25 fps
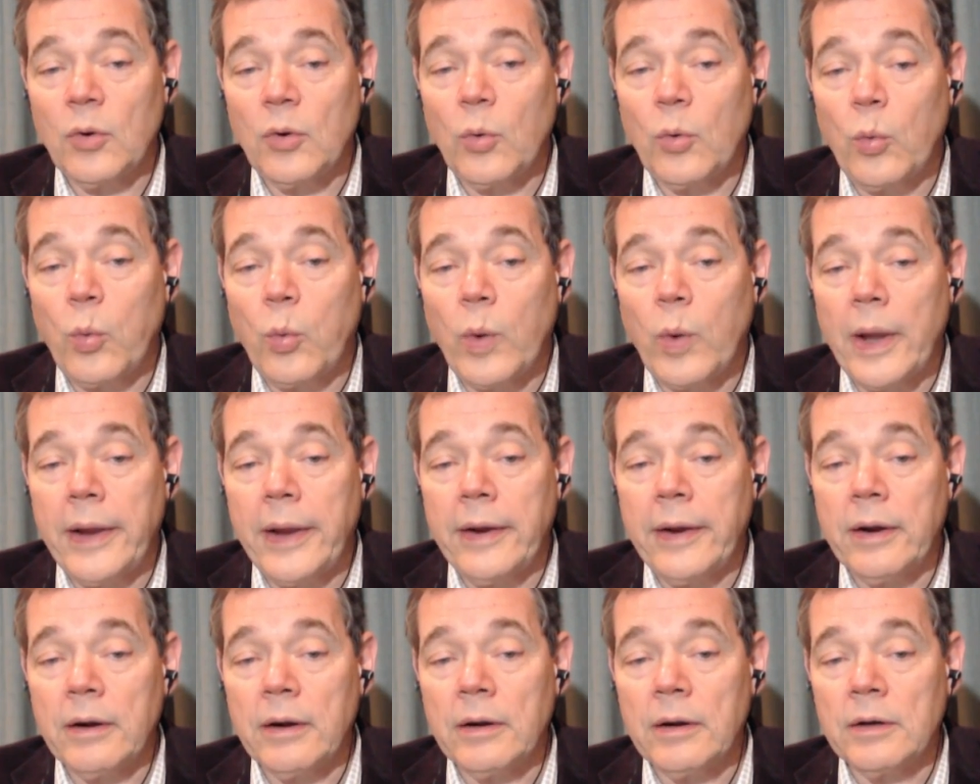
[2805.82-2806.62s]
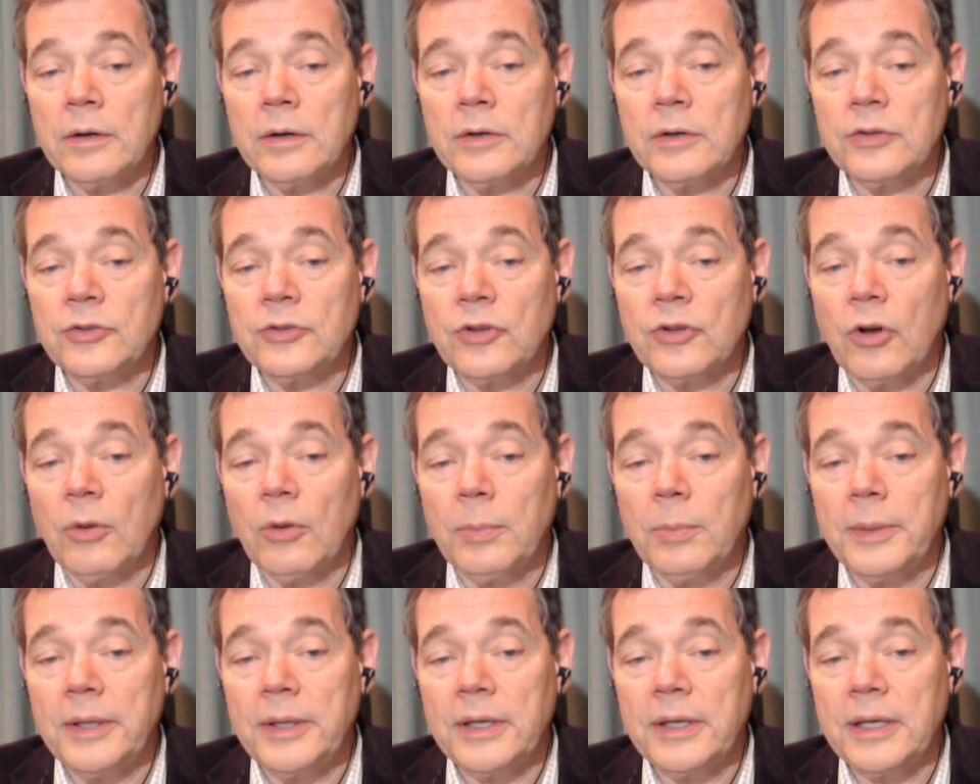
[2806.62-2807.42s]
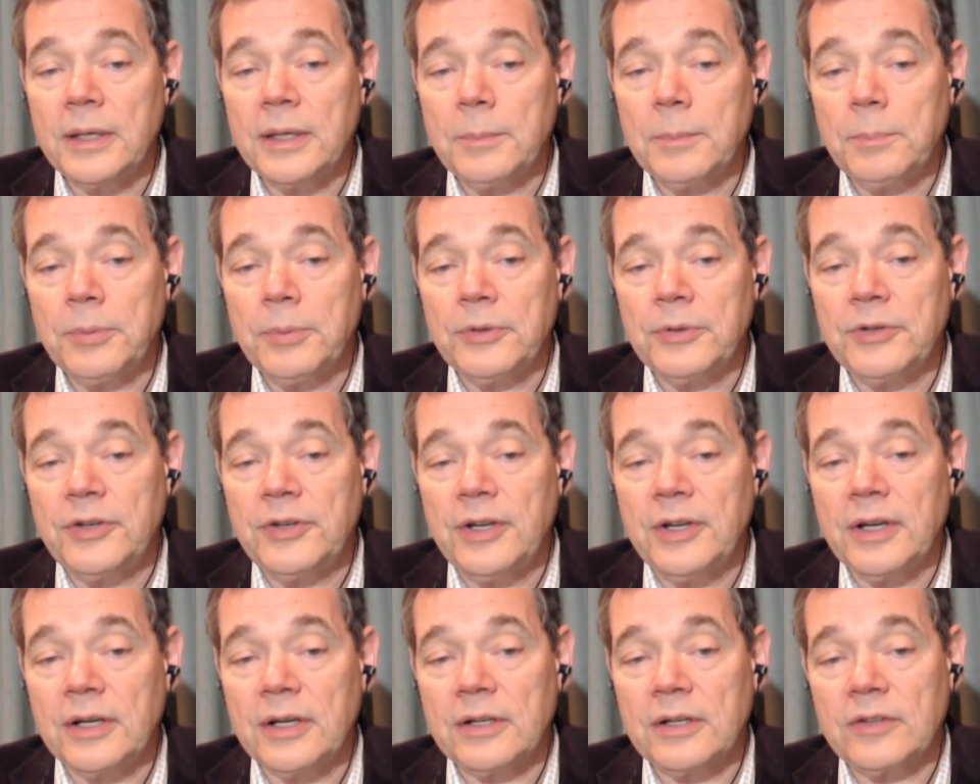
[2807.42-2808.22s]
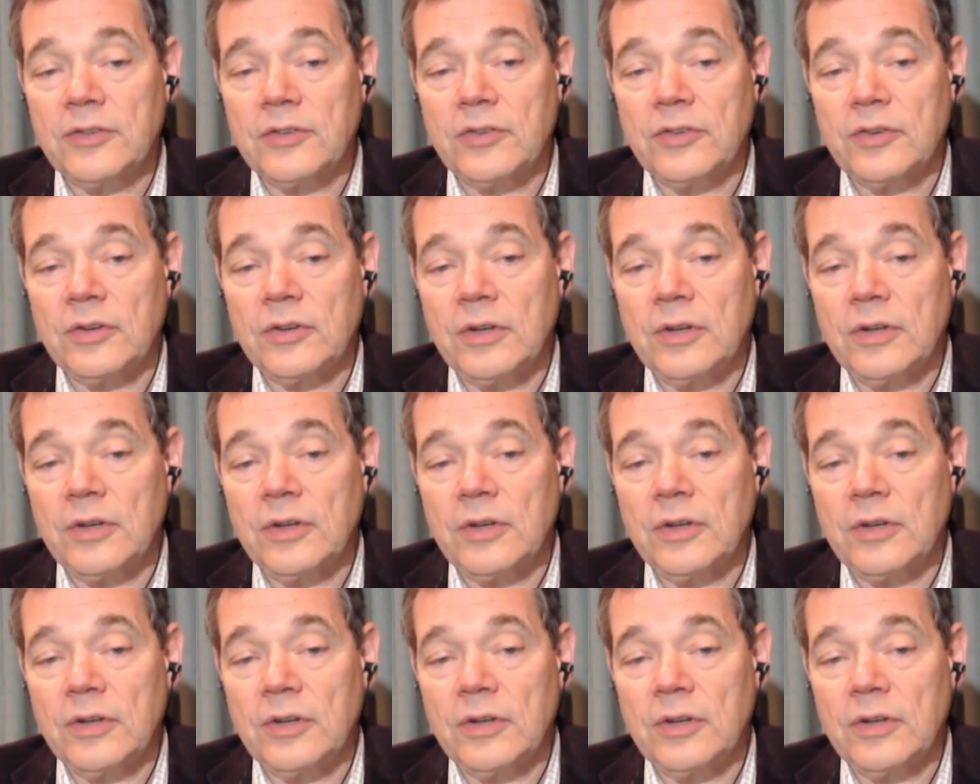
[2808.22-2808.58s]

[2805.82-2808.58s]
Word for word: where Dolby can predict